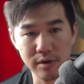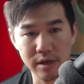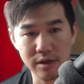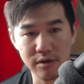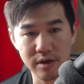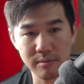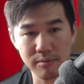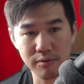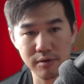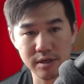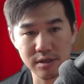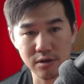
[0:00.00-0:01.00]
and you can
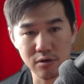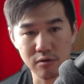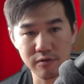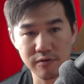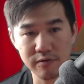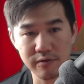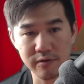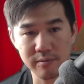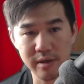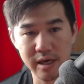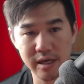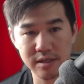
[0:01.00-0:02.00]
press and hold from
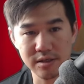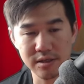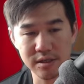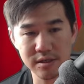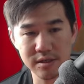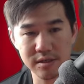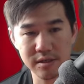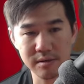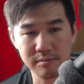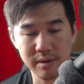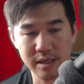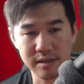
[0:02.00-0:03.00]
there to just
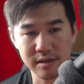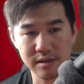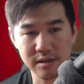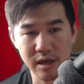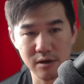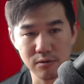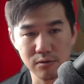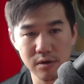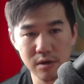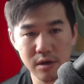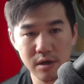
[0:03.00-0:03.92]
basically cycle,